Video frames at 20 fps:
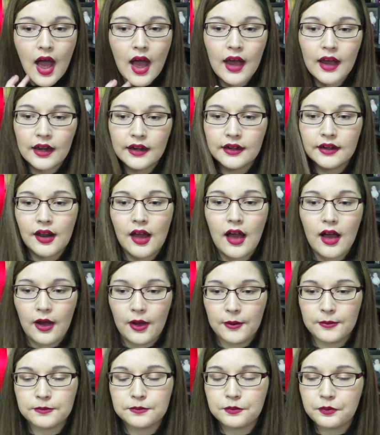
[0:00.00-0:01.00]
And
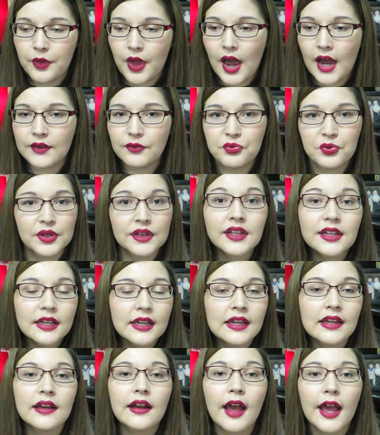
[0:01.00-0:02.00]
I really
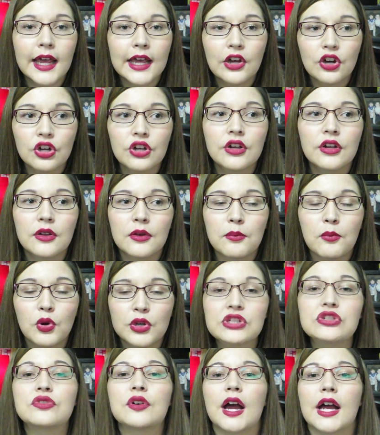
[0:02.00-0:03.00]
need a good
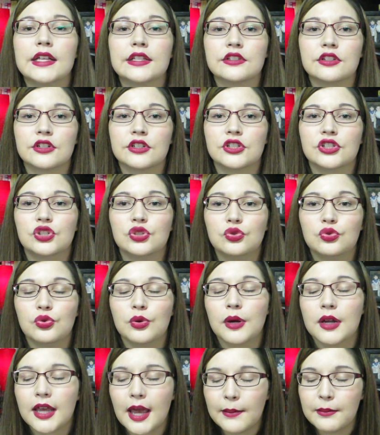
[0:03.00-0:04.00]
moisturizer
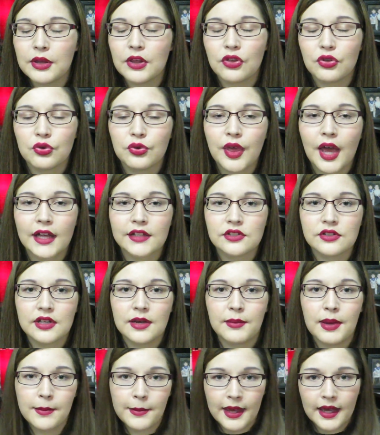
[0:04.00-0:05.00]
to get me through that so
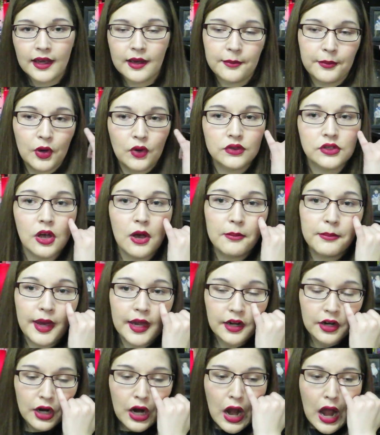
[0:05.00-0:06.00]
that my makeup goes on
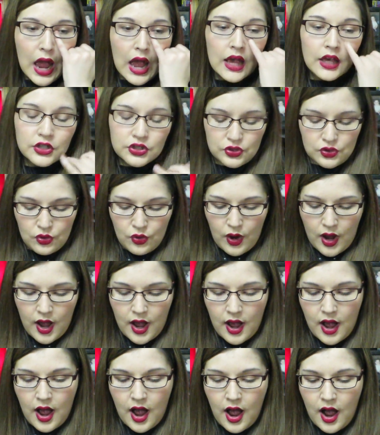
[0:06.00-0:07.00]
better. So
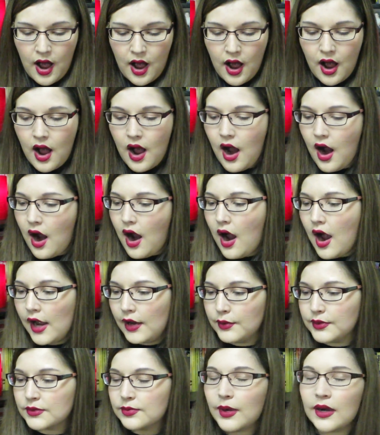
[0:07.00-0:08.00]

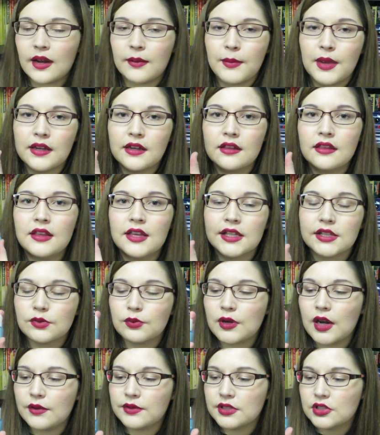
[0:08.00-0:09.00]
I was recommended
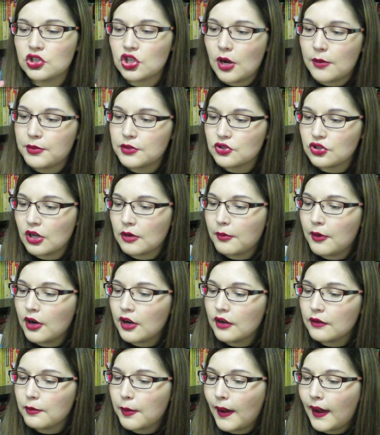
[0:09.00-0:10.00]
this when I was in Shoppers Drug
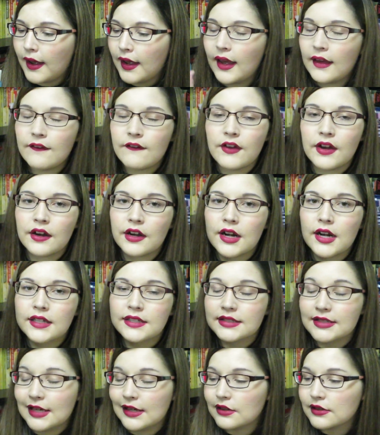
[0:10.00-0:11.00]
Mart by a very
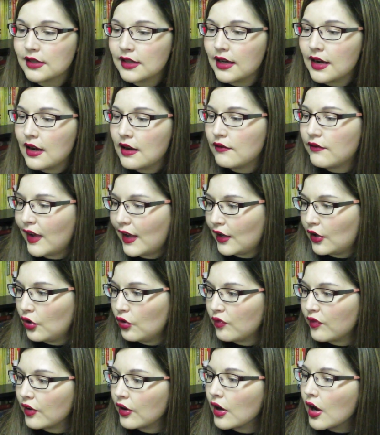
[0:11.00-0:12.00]
nice sales lady in
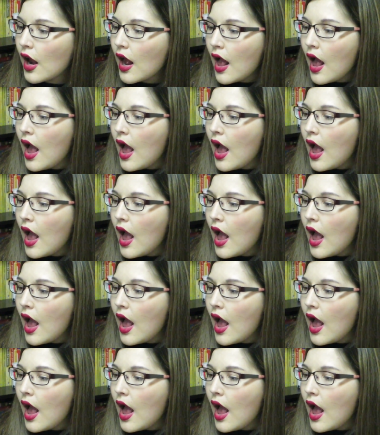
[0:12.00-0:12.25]
Vancouver,